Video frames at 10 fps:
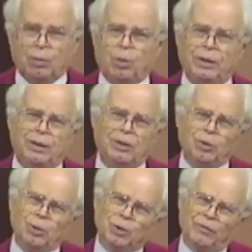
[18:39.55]
When the
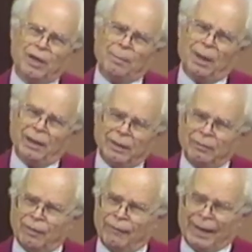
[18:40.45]
news of the
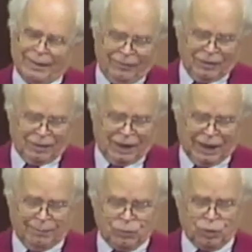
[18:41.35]
American revival
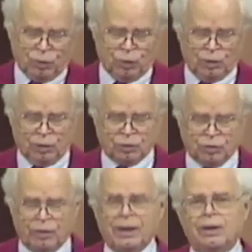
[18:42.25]
came to
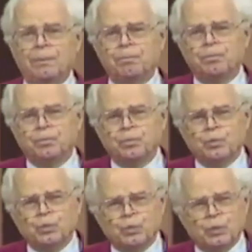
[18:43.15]
Australia,
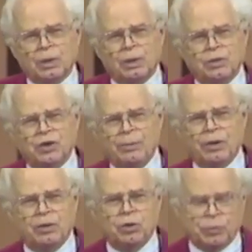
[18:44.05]
some of
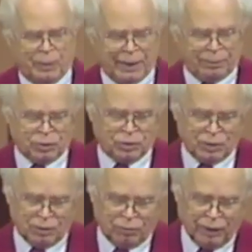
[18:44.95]
the newspapers
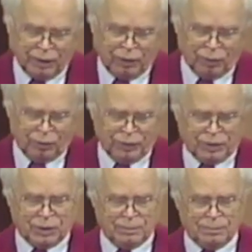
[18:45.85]
ridiculed
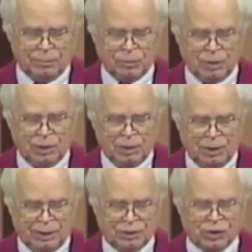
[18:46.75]
it
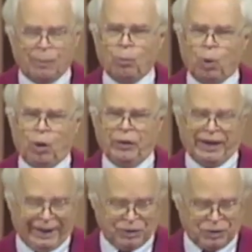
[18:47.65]
and some warned
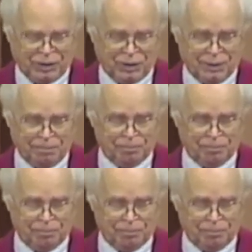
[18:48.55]
against it,